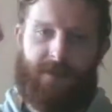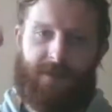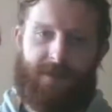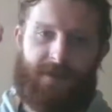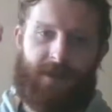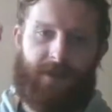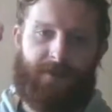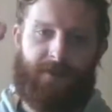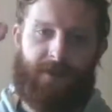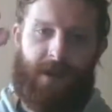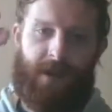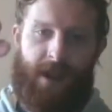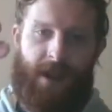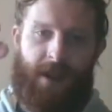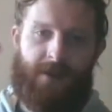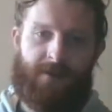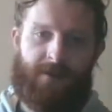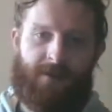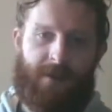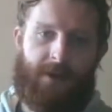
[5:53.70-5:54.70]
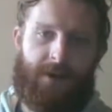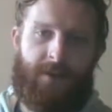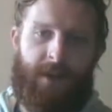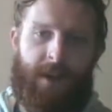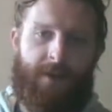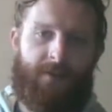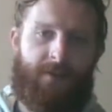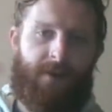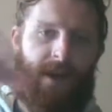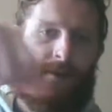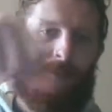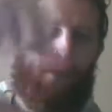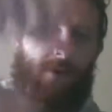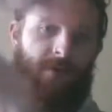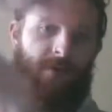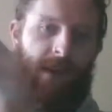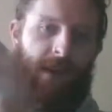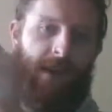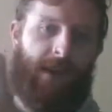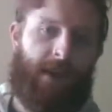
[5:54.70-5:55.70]
stick for a hand, right? Wherever I
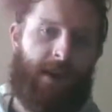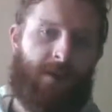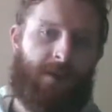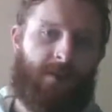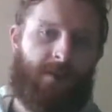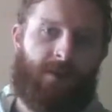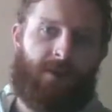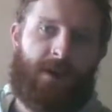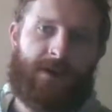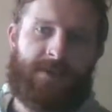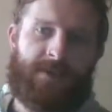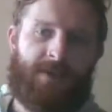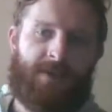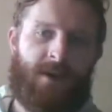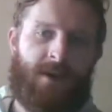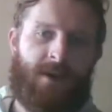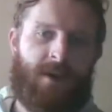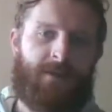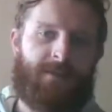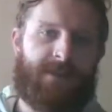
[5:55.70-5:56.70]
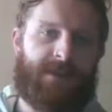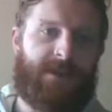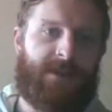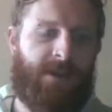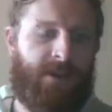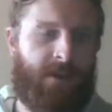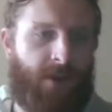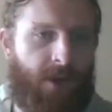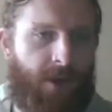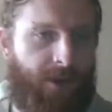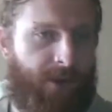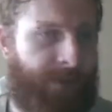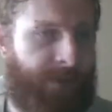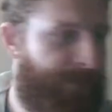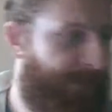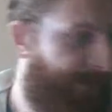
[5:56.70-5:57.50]
move that hand, the rest of the arm is going to go.